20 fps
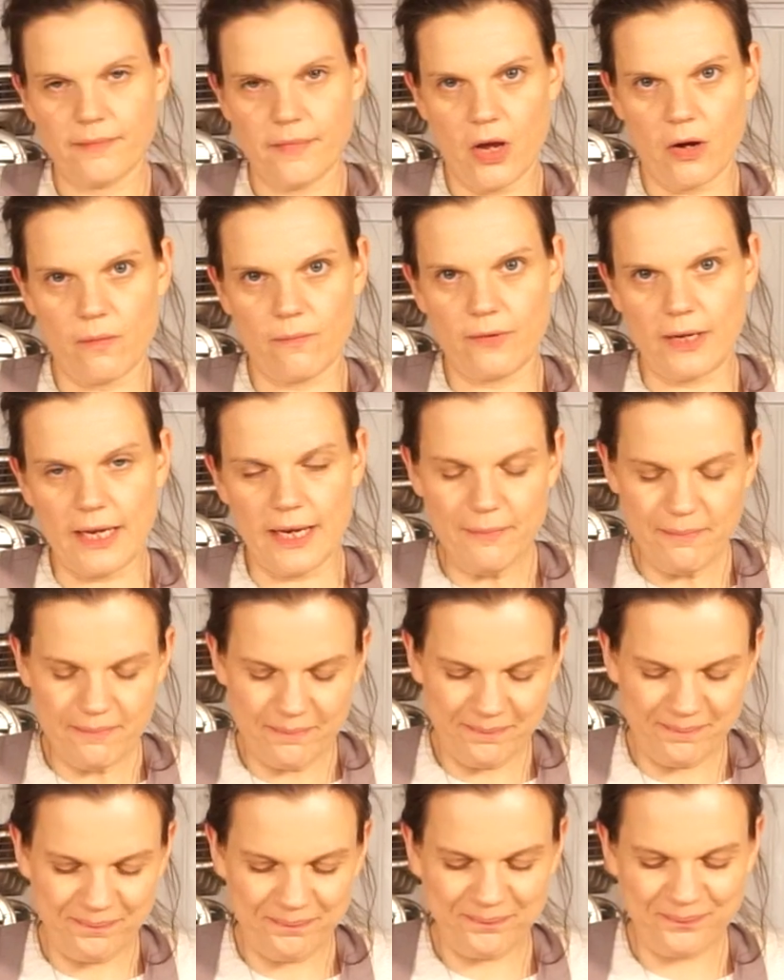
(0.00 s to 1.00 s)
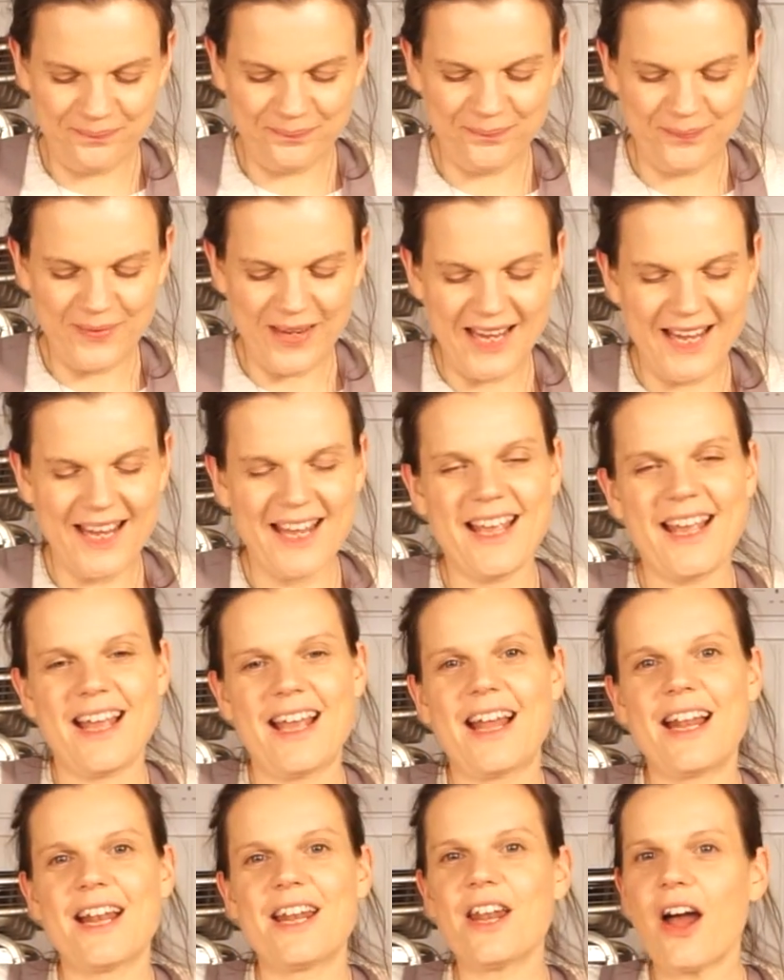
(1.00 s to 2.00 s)
hopefully.
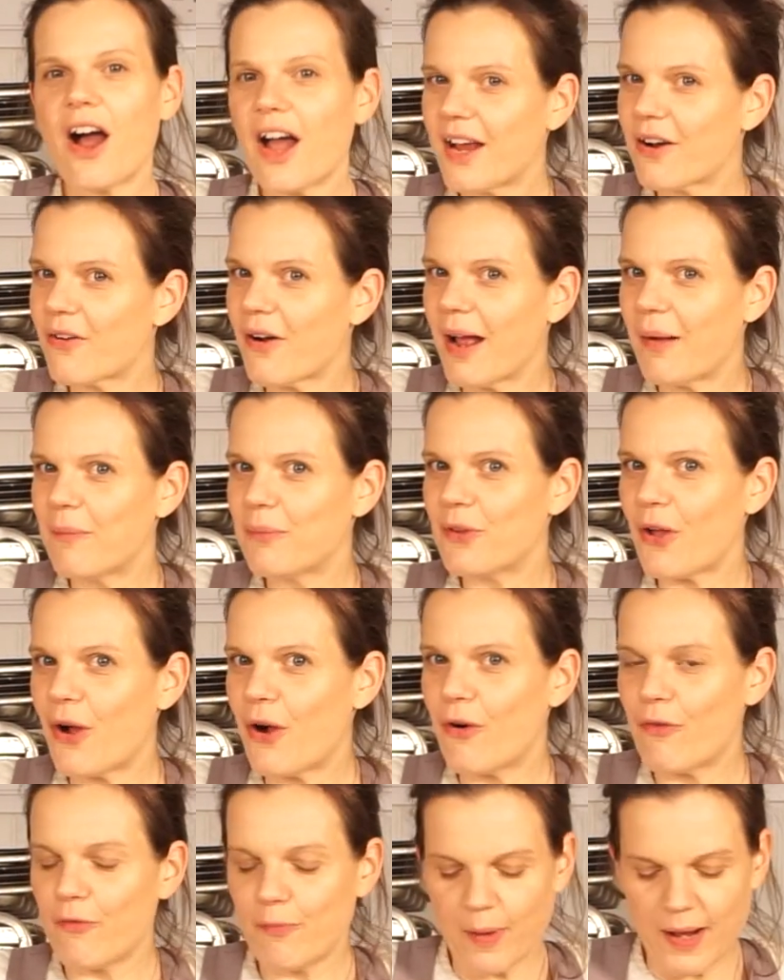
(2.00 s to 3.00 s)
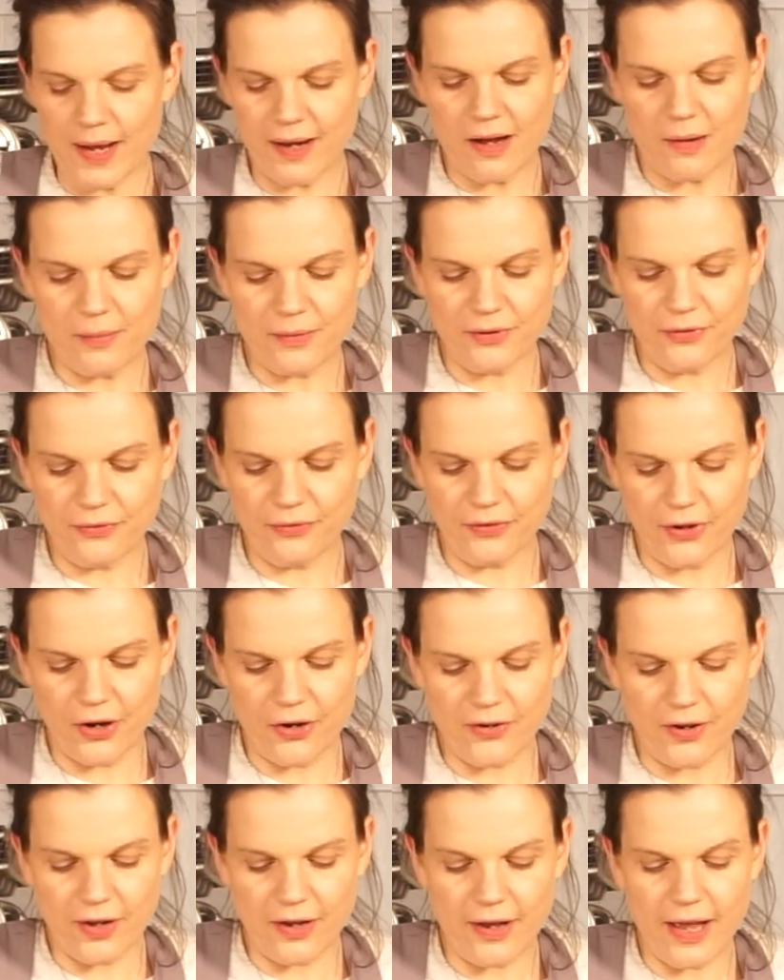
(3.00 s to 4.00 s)
9 grams of bicarbonate of
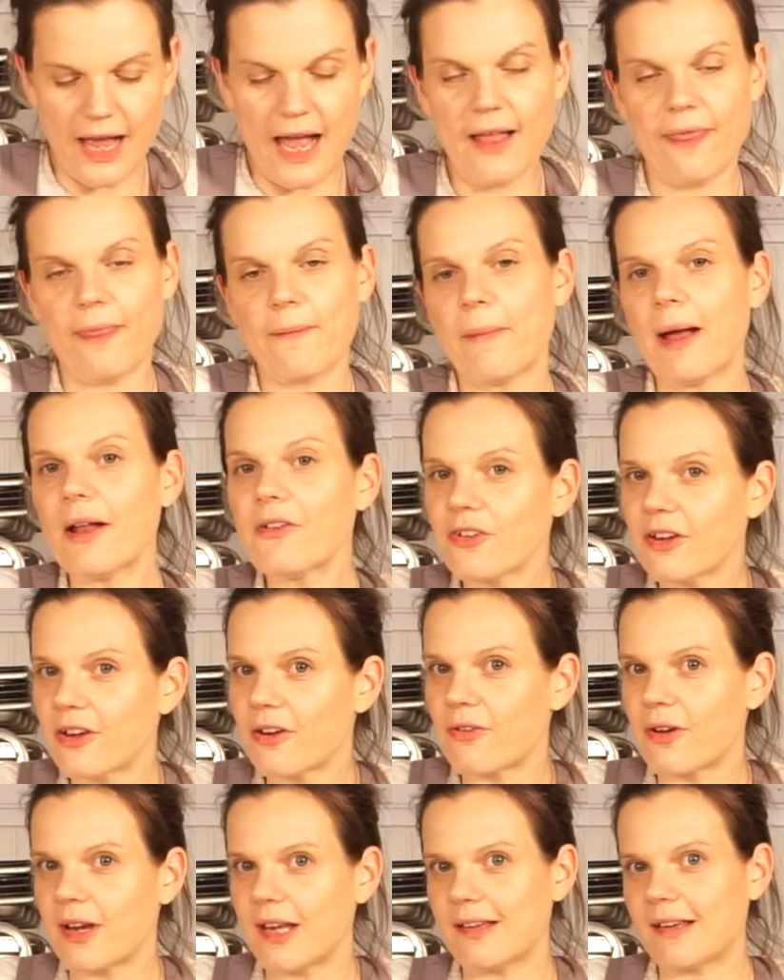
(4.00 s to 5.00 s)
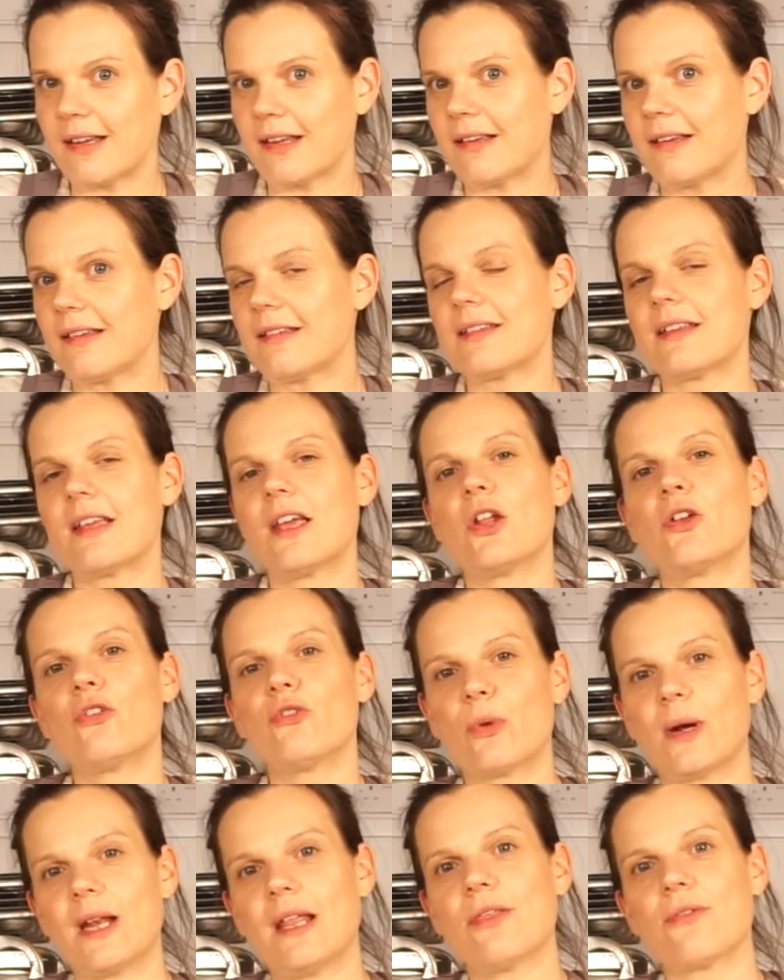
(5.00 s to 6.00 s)
soda, and the magic ingredient,
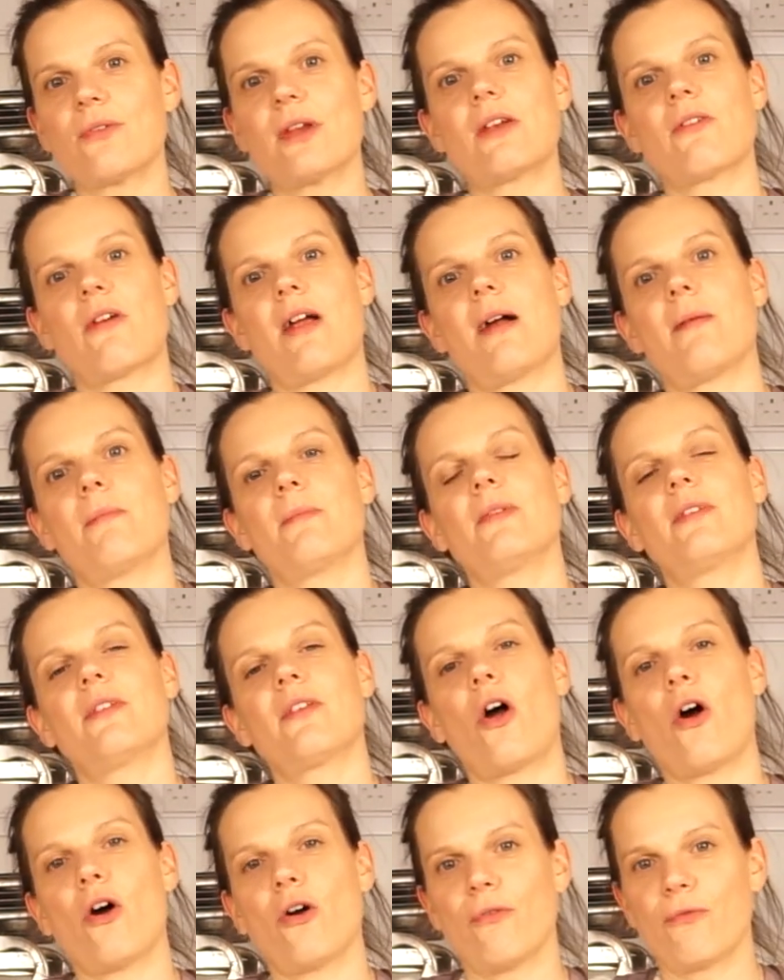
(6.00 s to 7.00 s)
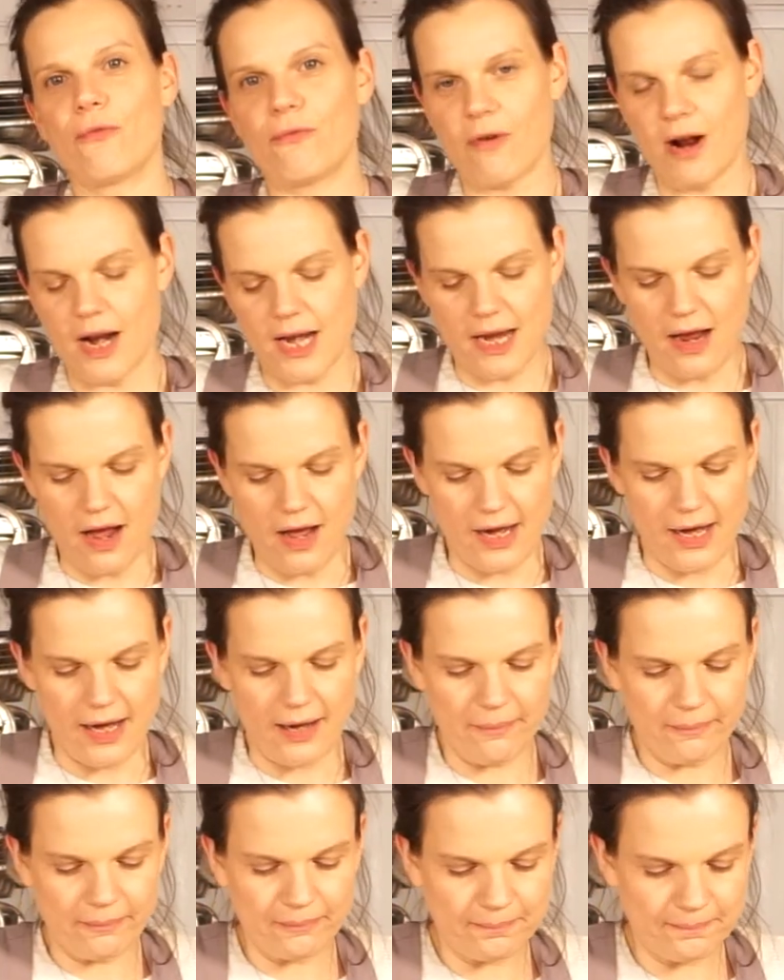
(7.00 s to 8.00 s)
23 grams of runny
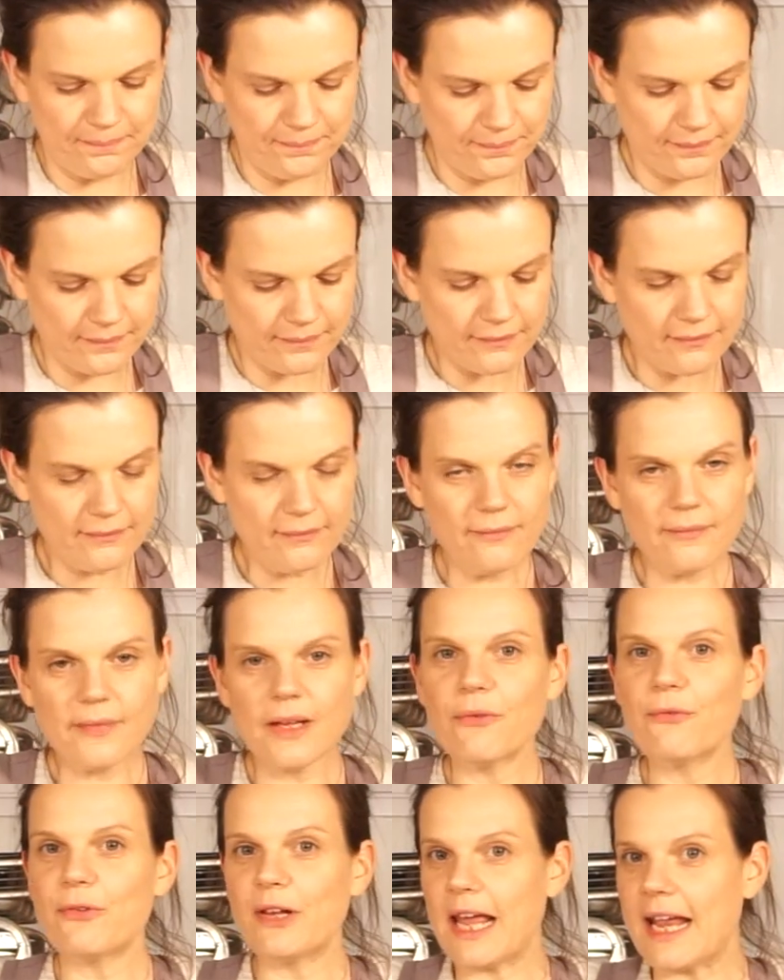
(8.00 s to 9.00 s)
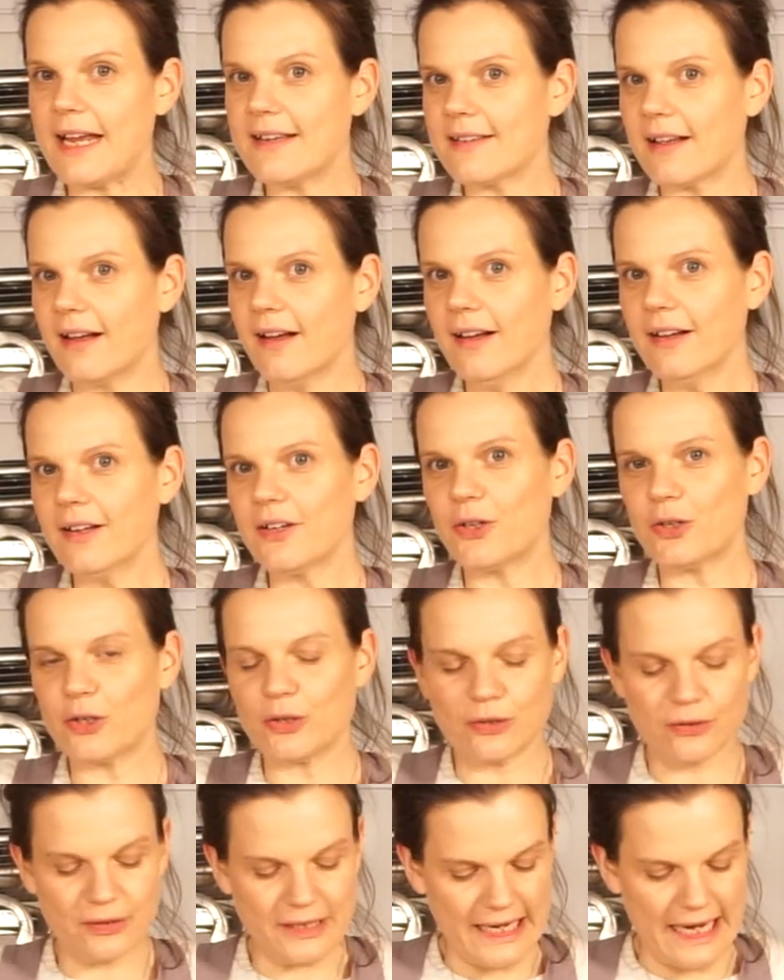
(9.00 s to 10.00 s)
honey. For later,
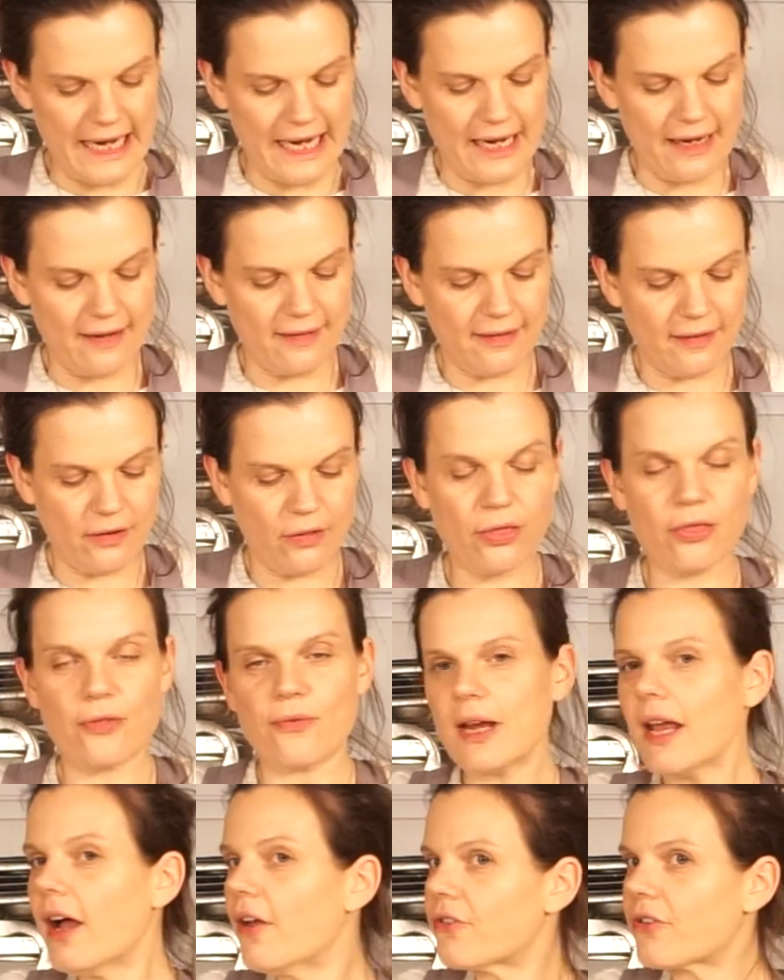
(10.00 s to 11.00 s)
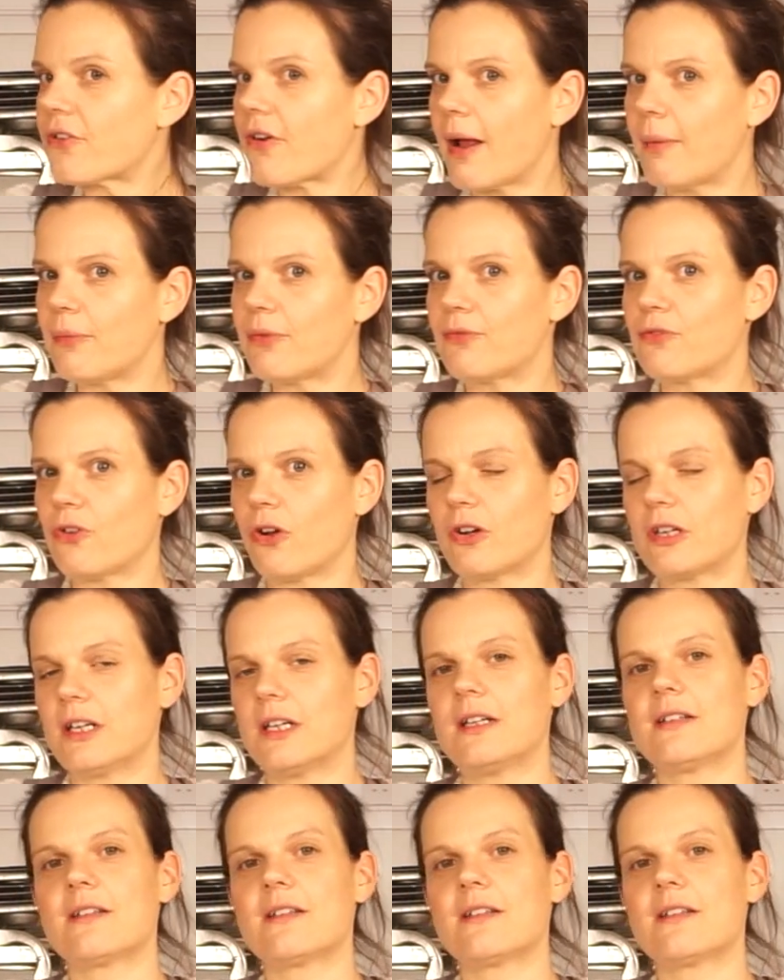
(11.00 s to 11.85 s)
you'll need 300 grams of chocolate.